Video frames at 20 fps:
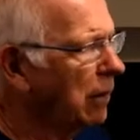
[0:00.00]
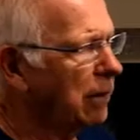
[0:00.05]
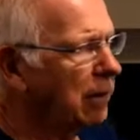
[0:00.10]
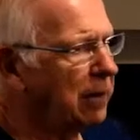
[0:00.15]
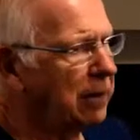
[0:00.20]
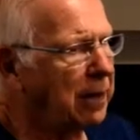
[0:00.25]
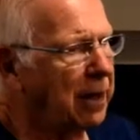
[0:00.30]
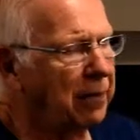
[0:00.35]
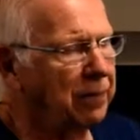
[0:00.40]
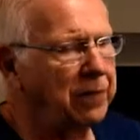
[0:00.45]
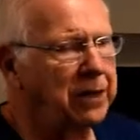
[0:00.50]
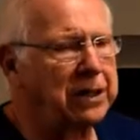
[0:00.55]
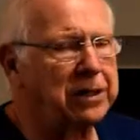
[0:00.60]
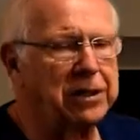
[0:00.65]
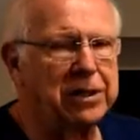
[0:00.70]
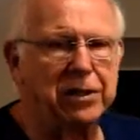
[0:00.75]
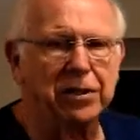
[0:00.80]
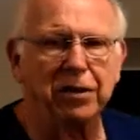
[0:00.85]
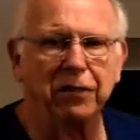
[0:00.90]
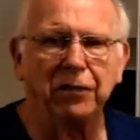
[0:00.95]
Now, this
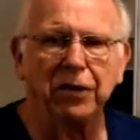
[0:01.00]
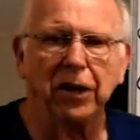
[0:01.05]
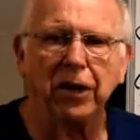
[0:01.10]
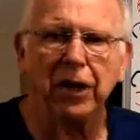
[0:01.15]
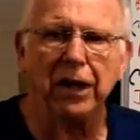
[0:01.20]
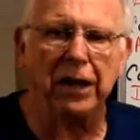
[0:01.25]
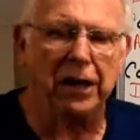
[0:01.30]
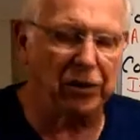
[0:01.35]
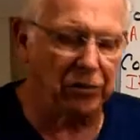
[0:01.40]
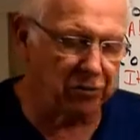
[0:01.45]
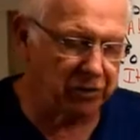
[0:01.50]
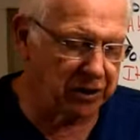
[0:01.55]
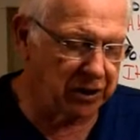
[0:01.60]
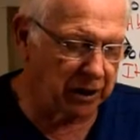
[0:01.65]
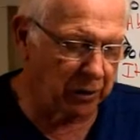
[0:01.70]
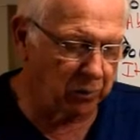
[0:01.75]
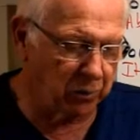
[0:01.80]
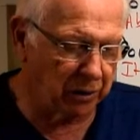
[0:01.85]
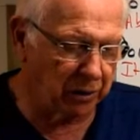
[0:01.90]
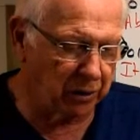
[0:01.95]
is a very
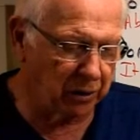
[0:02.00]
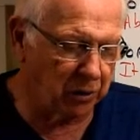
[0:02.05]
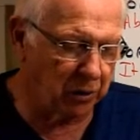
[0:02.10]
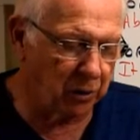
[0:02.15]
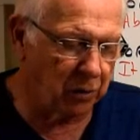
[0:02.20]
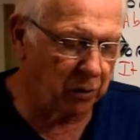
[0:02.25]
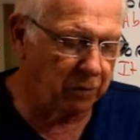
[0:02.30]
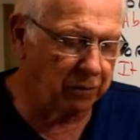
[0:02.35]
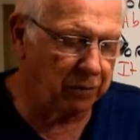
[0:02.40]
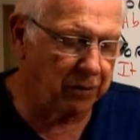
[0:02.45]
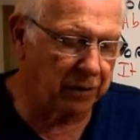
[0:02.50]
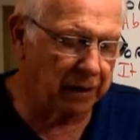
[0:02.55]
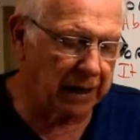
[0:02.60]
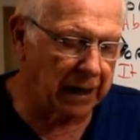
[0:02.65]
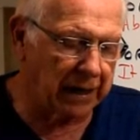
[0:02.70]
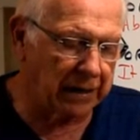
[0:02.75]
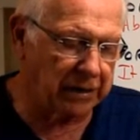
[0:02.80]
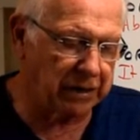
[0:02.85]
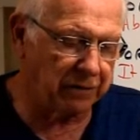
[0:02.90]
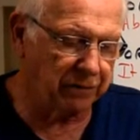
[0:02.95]
interesting one. The whole
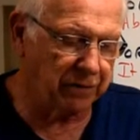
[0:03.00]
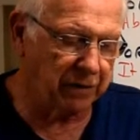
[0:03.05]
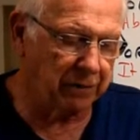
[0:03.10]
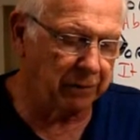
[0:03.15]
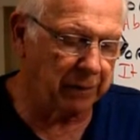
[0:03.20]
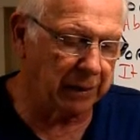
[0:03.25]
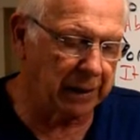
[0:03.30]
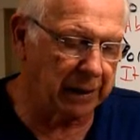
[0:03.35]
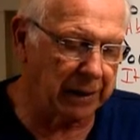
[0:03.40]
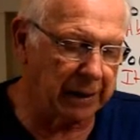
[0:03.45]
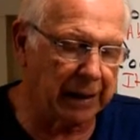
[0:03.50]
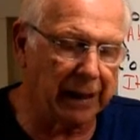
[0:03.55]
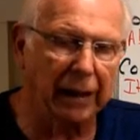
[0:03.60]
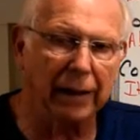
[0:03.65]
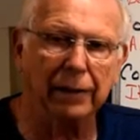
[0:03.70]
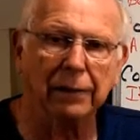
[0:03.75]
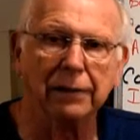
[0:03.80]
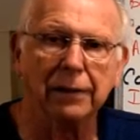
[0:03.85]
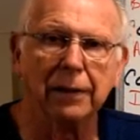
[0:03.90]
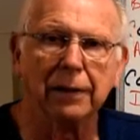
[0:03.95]
philosophy
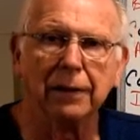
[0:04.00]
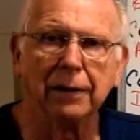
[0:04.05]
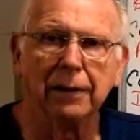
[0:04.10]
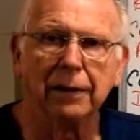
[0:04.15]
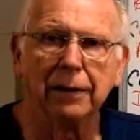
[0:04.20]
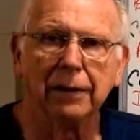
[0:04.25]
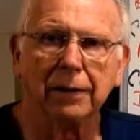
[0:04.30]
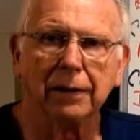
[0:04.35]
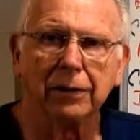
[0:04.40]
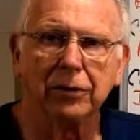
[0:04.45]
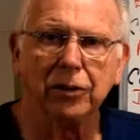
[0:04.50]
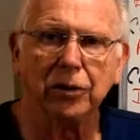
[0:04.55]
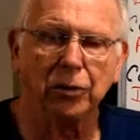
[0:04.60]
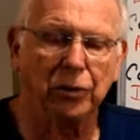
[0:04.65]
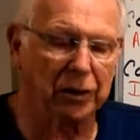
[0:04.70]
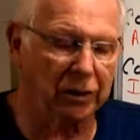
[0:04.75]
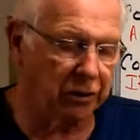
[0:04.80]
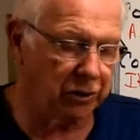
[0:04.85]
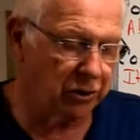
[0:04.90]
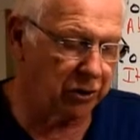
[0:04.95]
behind
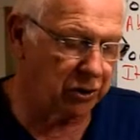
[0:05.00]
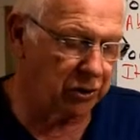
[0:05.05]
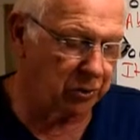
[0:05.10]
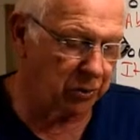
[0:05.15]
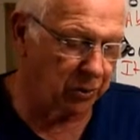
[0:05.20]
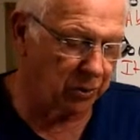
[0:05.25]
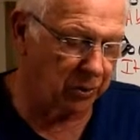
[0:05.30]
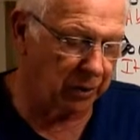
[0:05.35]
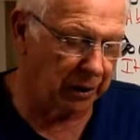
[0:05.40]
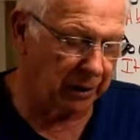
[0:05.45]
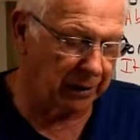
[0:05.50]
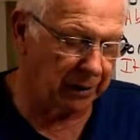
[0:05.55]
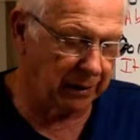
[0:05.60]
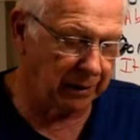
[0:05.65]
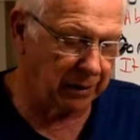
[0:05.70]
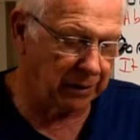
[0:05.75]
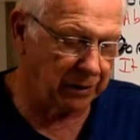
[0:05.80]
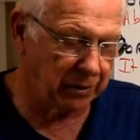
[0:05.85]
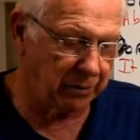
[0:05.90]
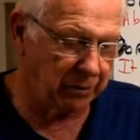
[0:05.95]
doing the story
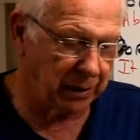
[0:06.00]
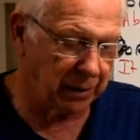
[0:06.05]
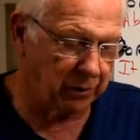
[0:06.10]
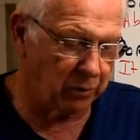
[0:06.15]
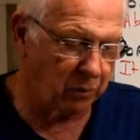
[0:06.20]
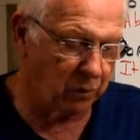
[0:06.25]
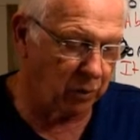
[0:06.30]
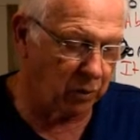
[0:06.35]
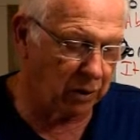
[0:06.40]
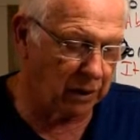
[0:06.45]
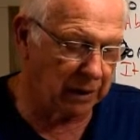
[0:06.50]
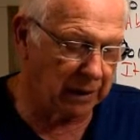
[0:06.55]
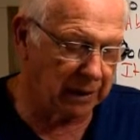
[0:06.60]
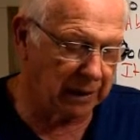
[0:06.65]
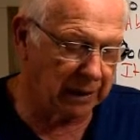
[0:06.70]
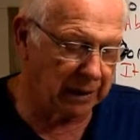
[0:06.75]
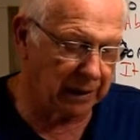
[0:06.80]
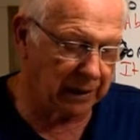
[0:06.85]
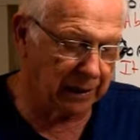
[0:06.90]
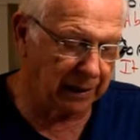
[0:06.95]
is around one
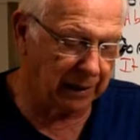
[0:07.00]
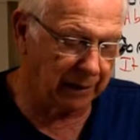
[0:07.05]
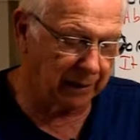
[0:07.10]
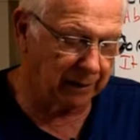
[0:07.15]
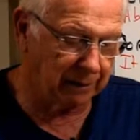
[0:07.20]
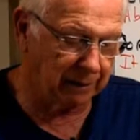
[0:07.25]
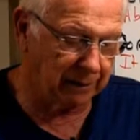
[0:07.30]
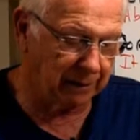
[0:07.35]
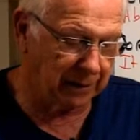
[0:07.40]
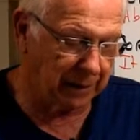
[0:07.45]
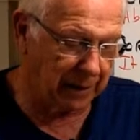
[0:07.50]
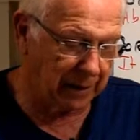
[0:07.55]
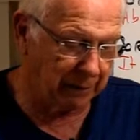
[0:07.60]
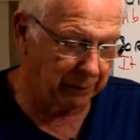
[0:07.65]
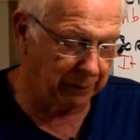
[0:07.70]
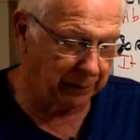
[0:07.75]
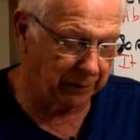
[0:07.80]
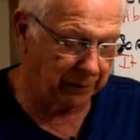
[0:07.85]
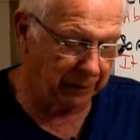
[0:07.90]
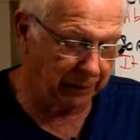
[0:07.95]
thing that I
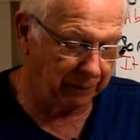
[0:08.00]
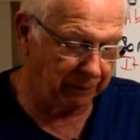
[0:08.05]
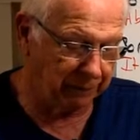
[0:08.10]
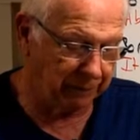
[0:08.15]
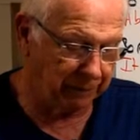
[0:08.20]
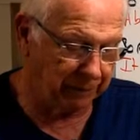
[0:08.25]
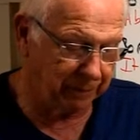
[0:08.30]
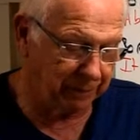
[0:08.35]
believe.